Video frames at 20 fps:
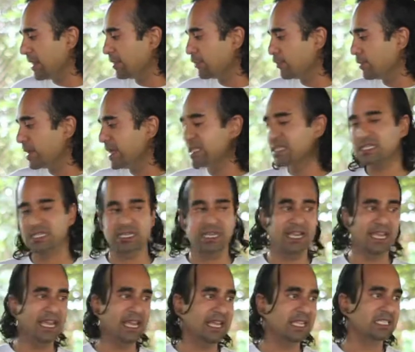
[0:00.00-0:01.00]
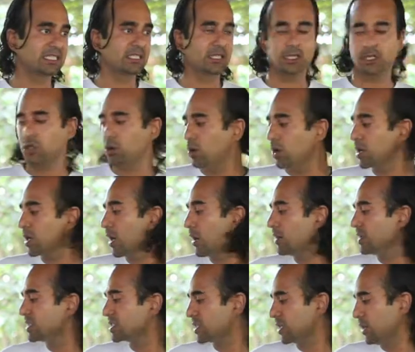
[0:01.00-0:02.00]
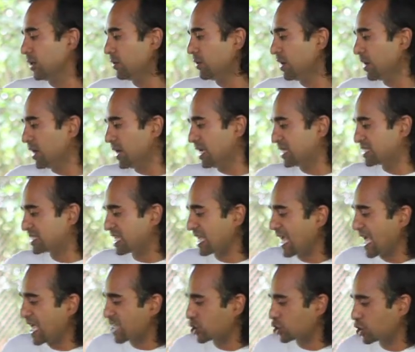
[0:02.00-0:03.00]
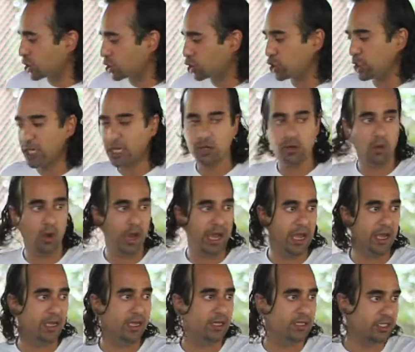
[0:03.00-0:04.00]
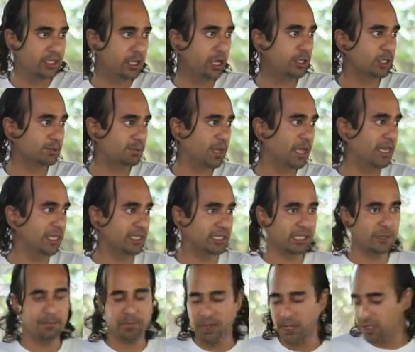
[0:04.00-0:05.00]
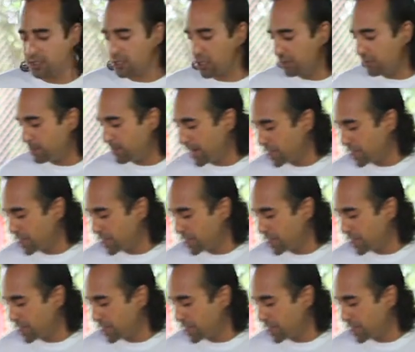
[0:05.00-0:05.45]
the reason is that you are going to attach chicken wire to those pins. So if you